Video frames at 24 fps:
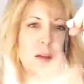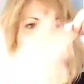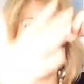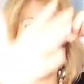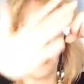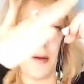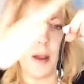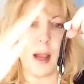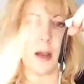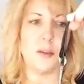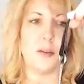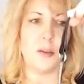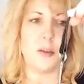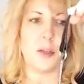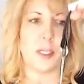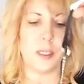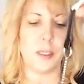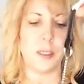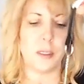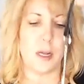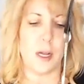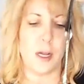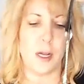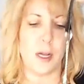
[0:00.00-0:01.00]
you know, how you
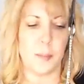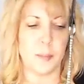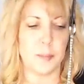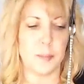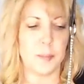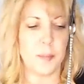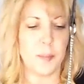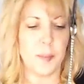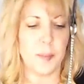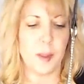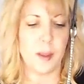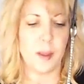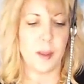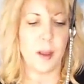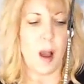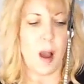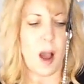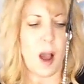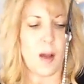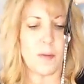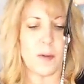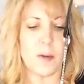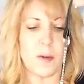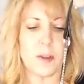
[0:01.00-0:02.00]
could um,
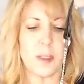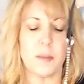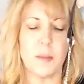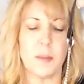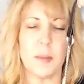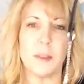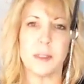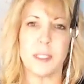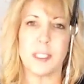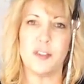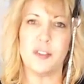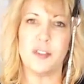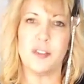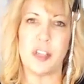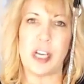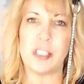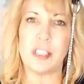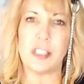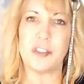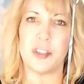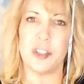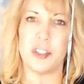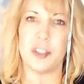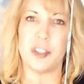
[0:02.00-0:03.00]
offer some
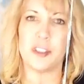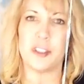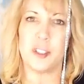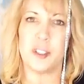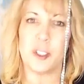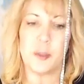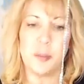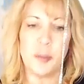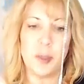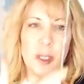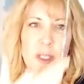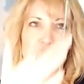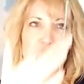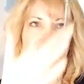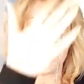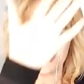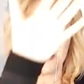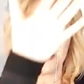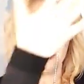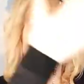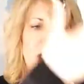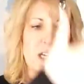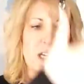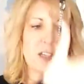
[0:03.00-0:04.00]
suggestions, lookbook
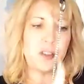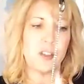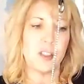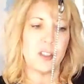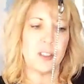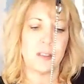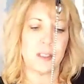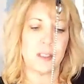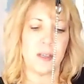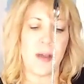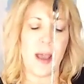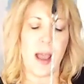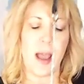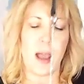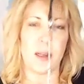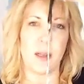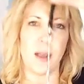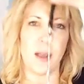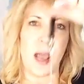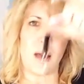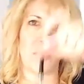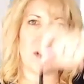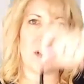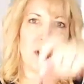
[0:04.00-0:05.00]
suggestions of how
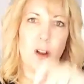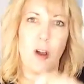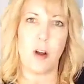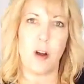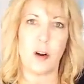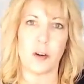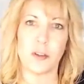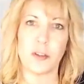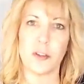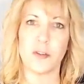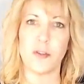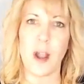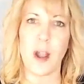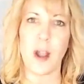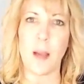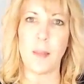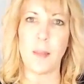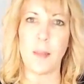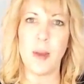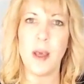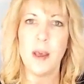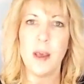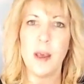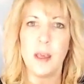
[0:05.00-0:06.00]
to have a longer
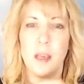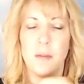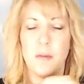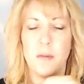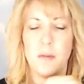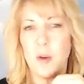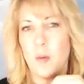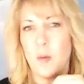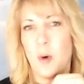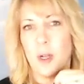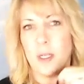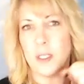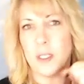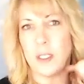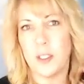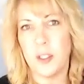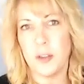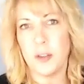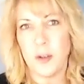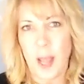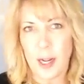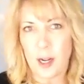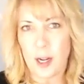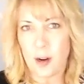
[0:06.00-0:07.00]
strap if you wanted to
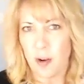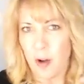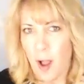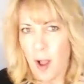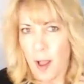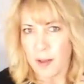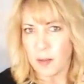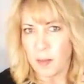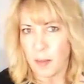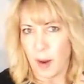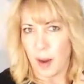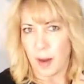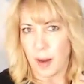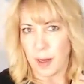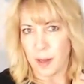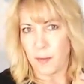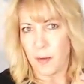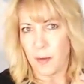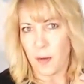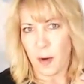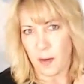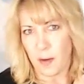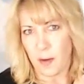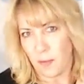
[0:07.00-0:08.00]
do like crossbody
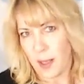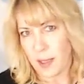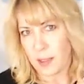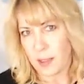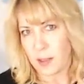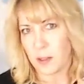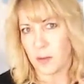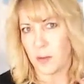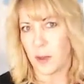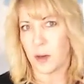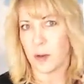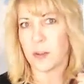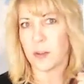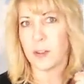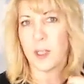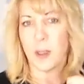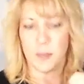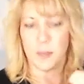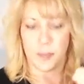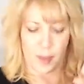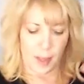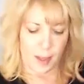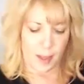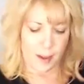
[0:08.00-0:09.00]
for a festival or
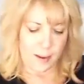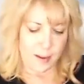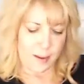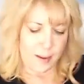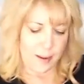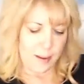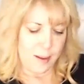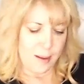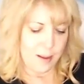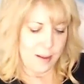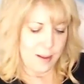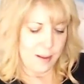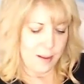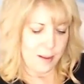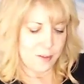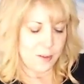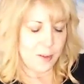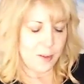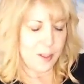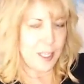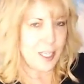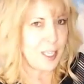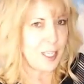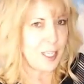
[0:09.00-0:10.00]
something. It's really